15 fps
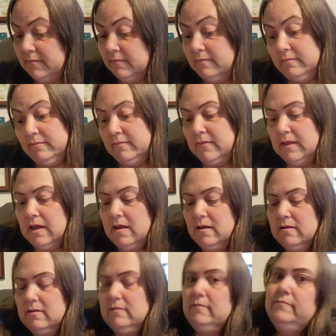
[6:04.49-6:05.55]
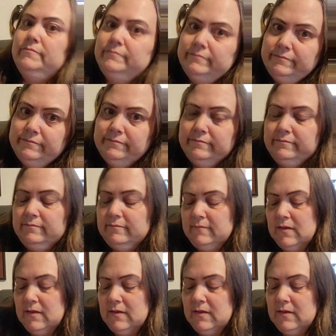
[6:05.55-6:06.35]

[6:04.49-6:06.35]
Nobody speaks.